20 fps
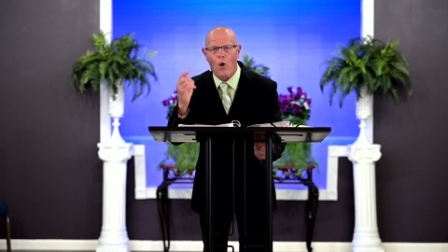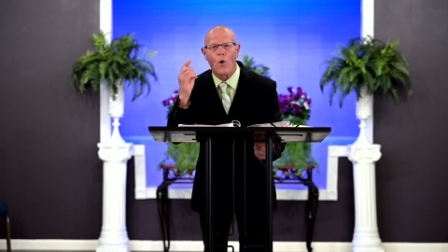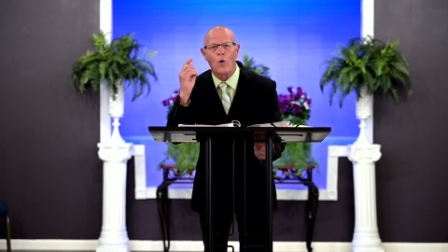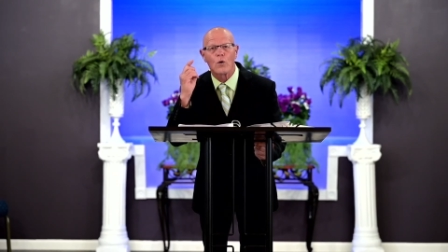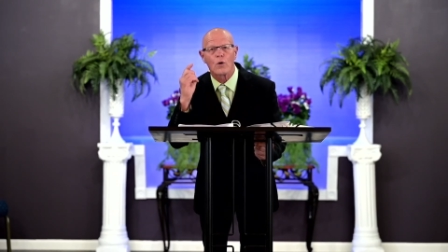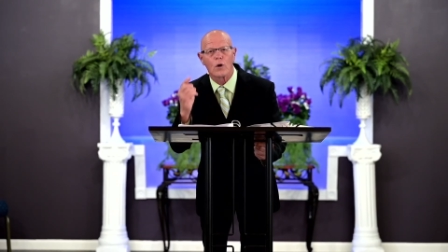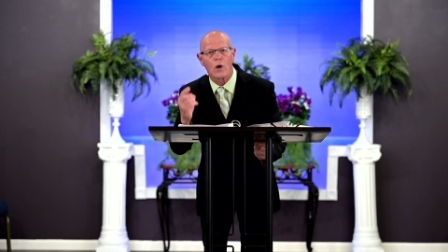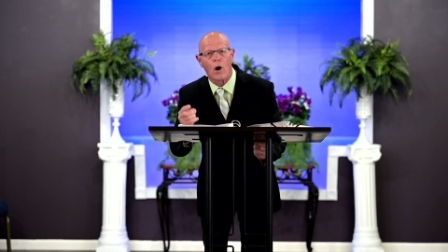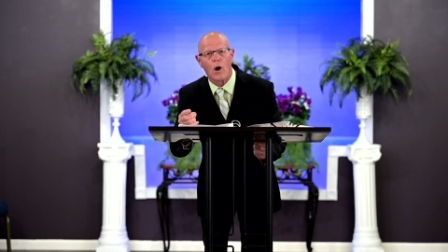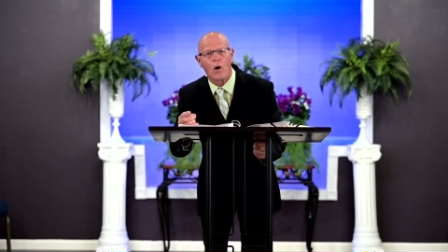
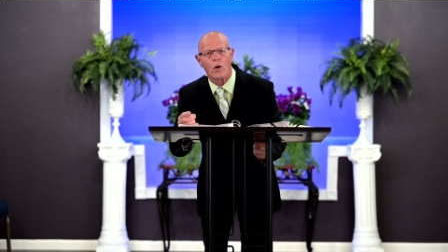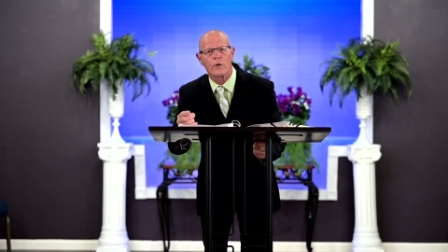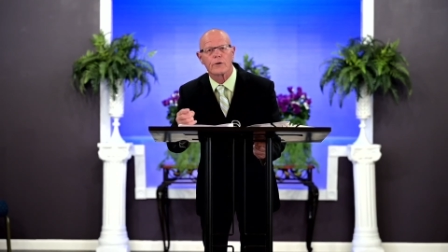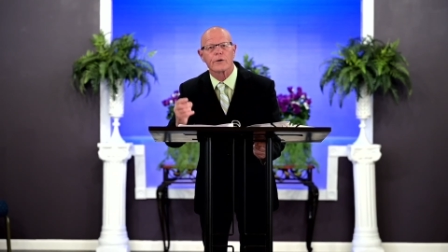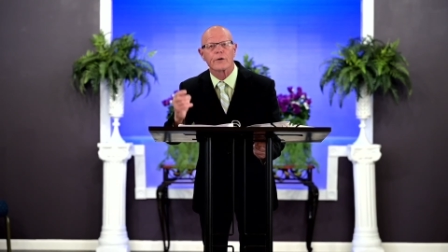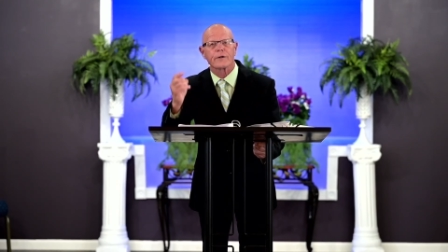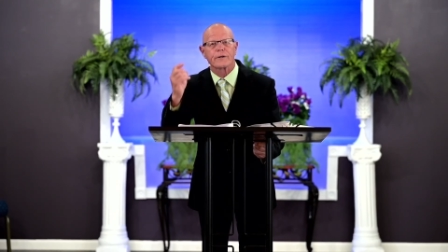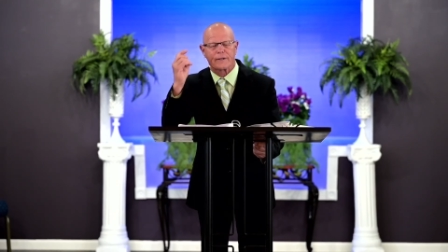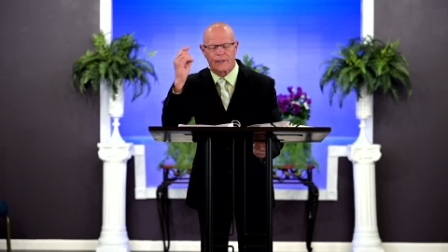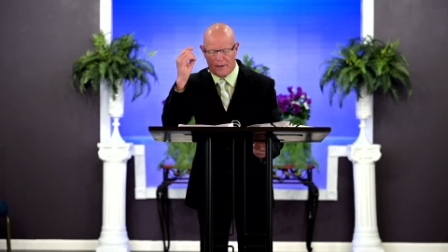longer
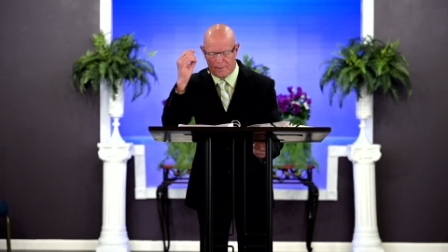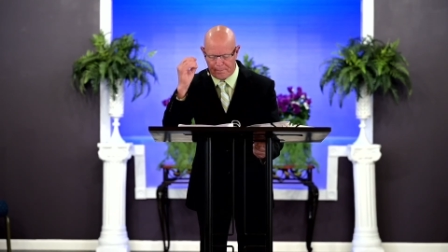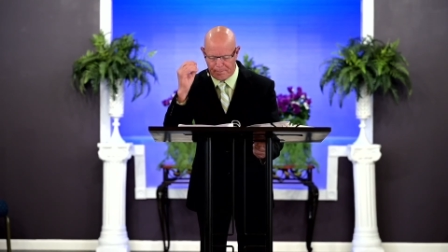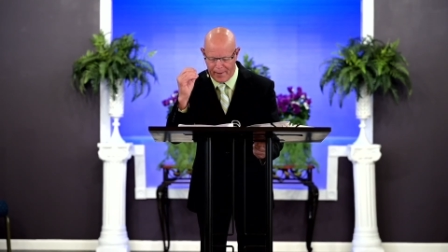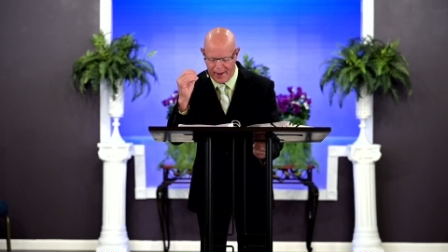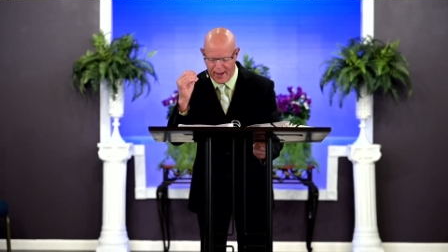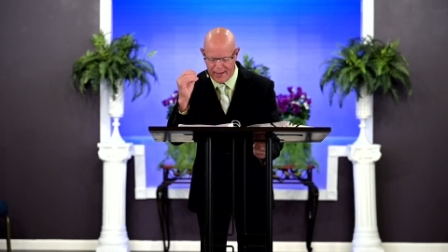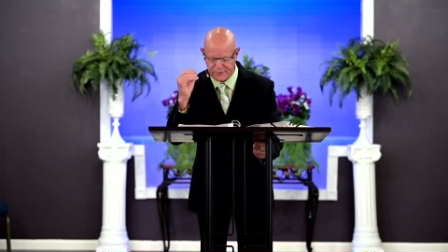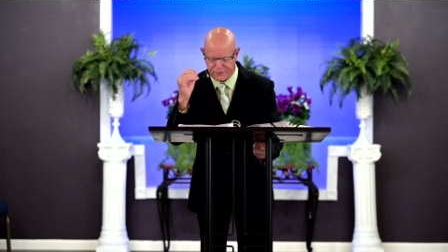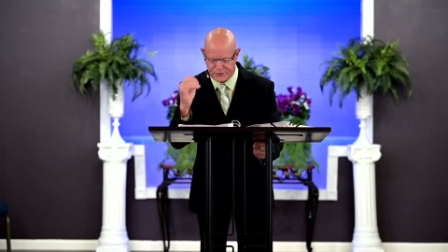
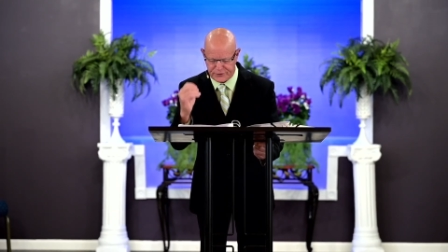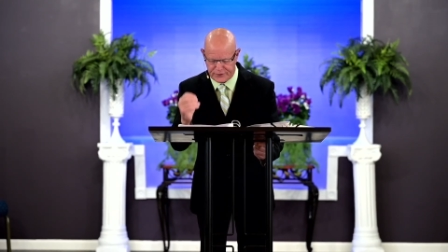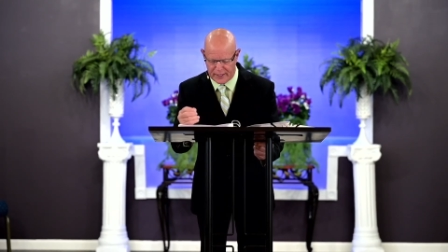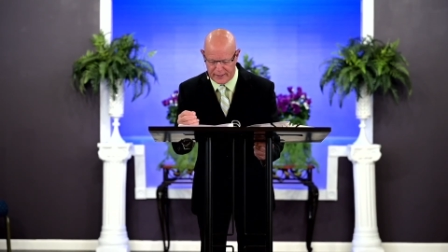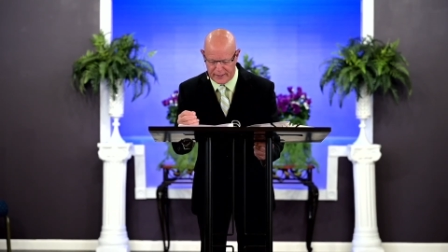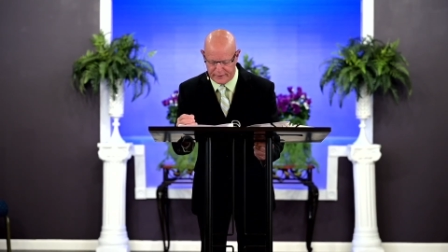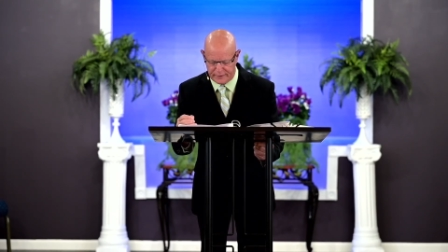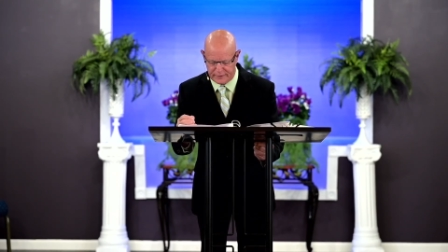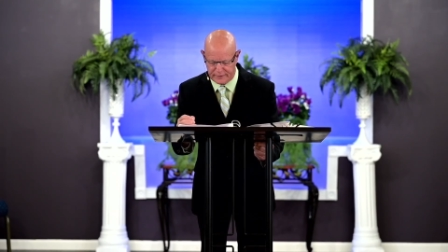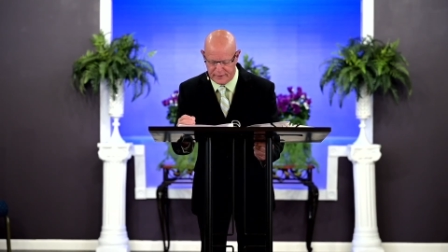combat
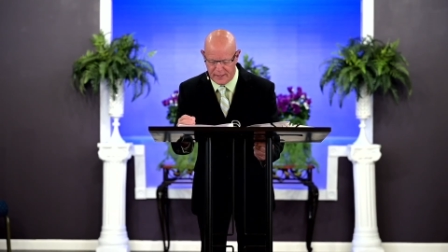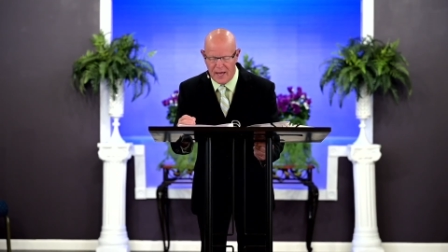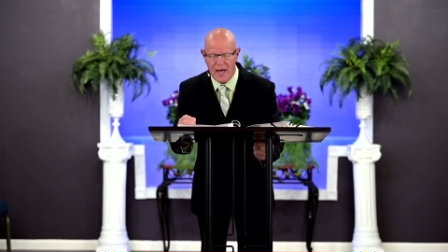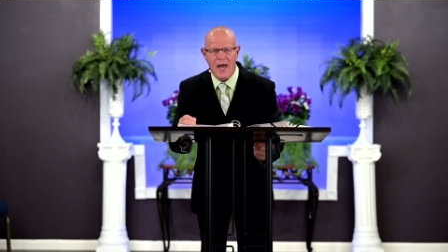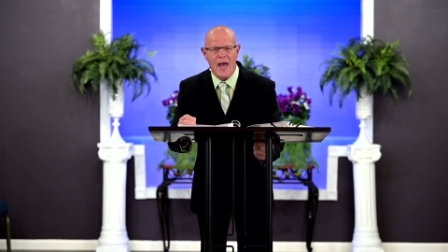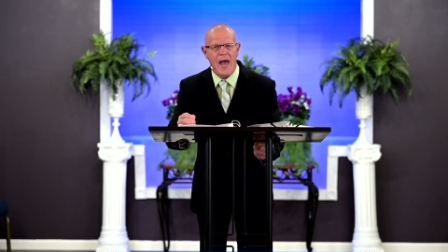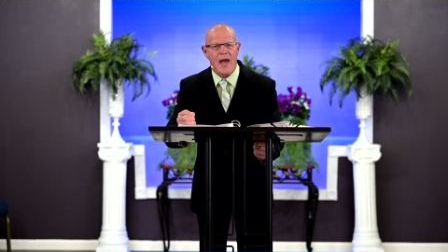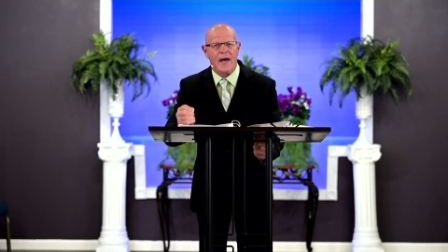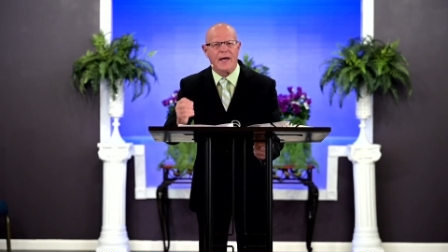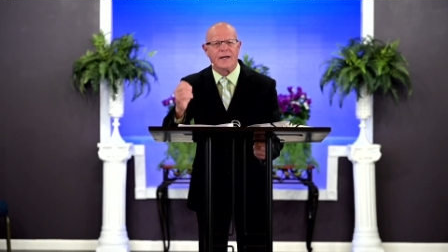Satan
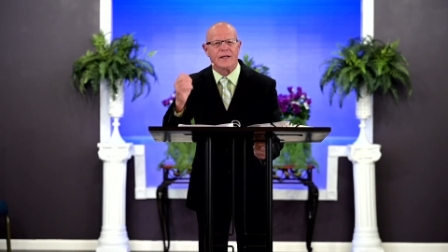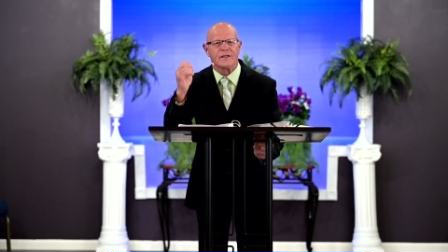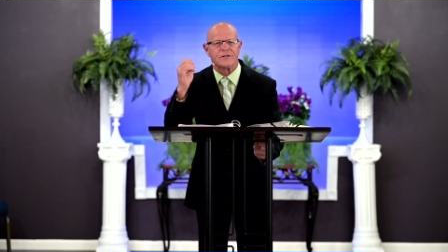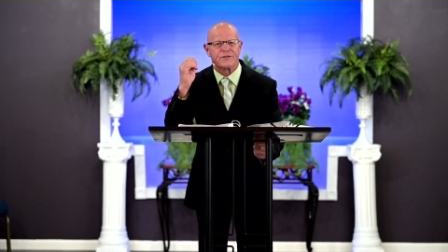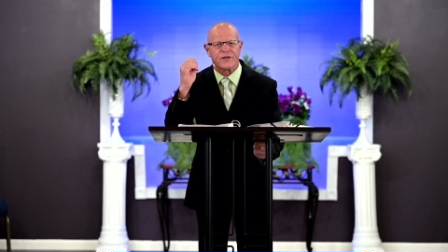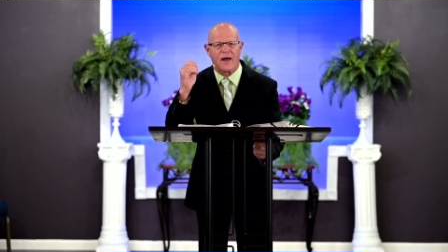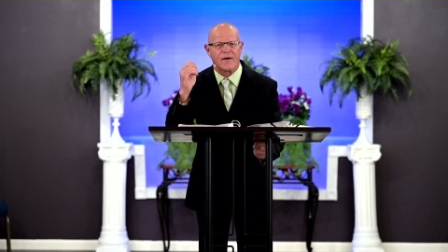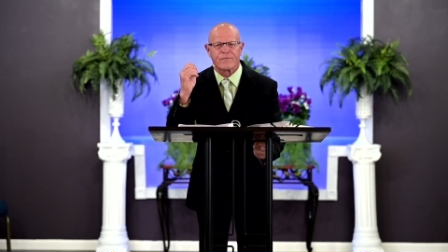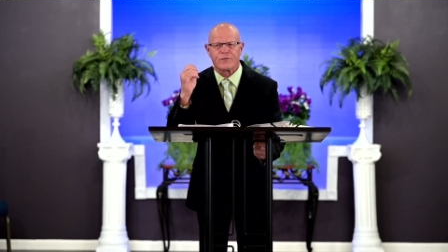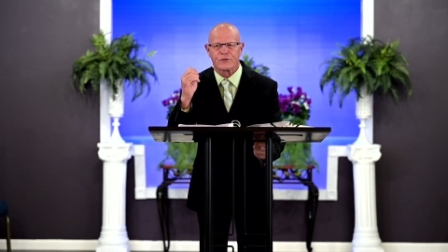and his
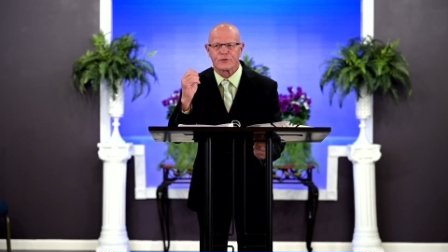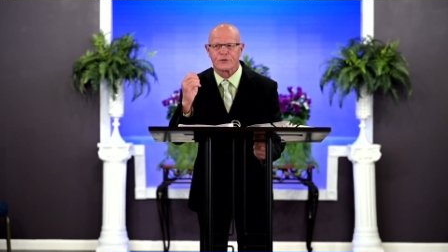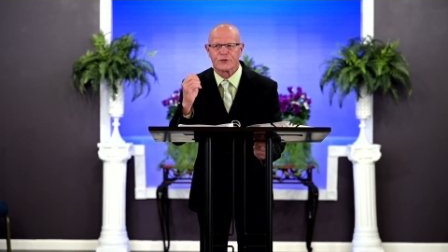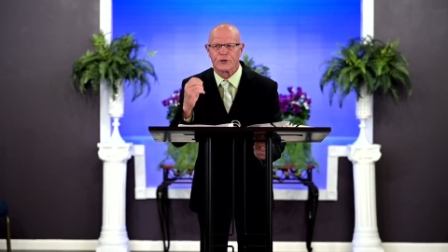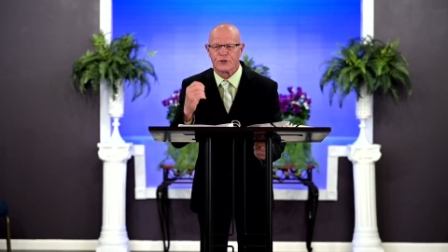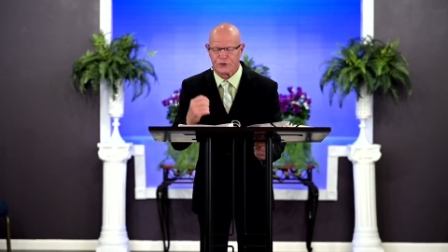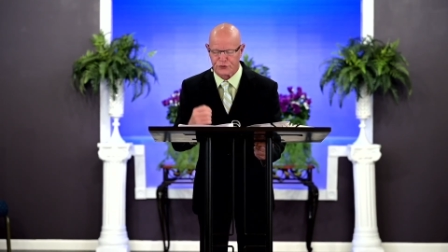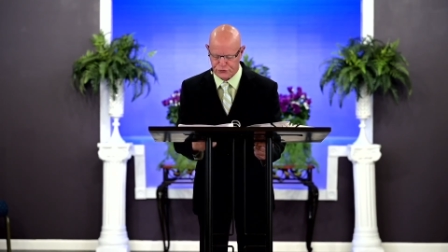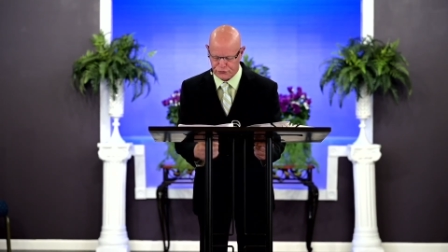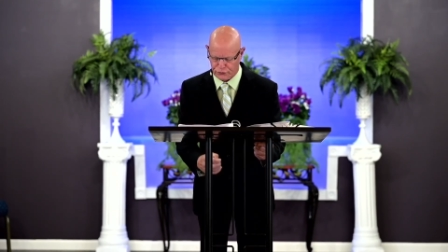efforts to
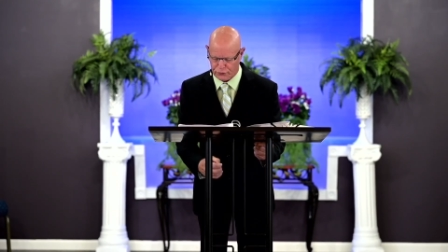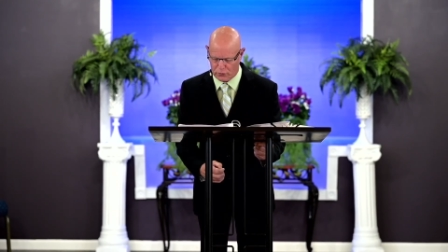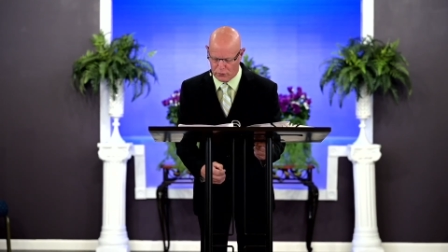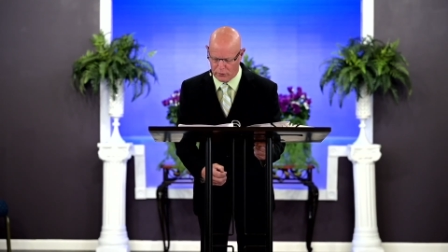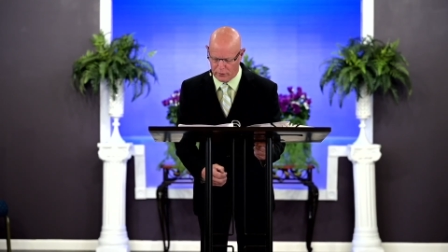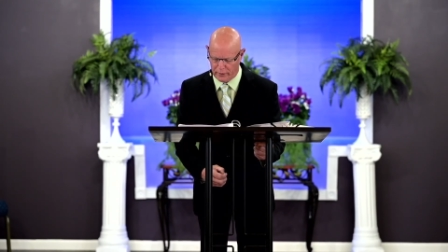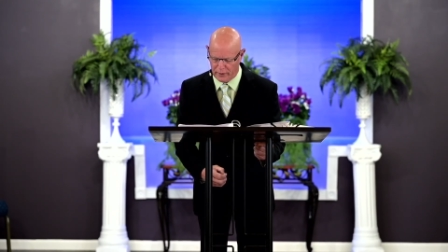destroy.